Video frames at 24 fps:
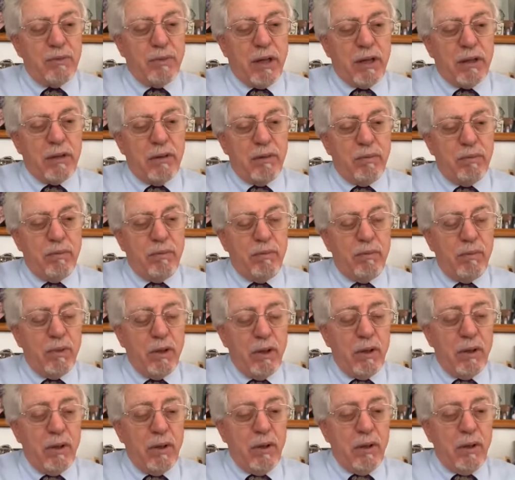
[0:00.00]
by
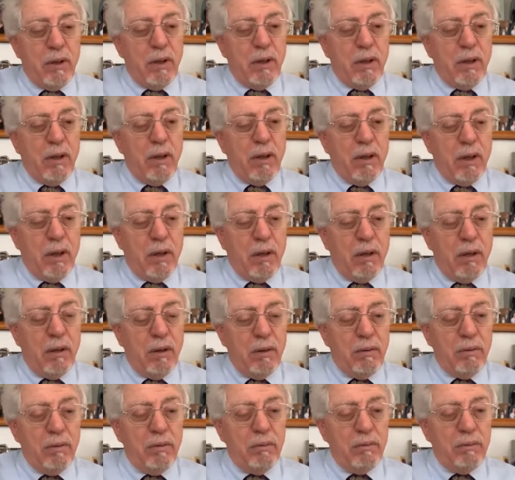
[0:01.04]
the
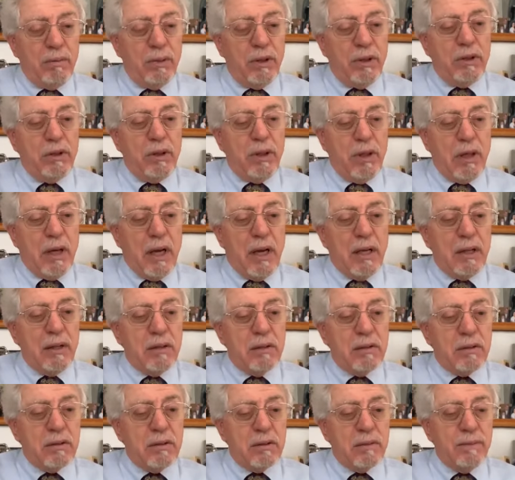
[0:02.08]

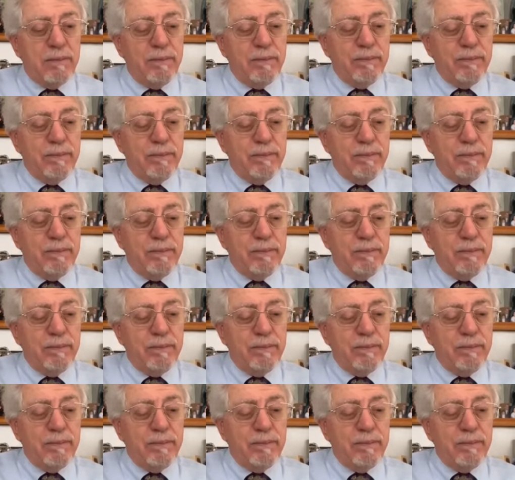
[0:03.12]
Midianites,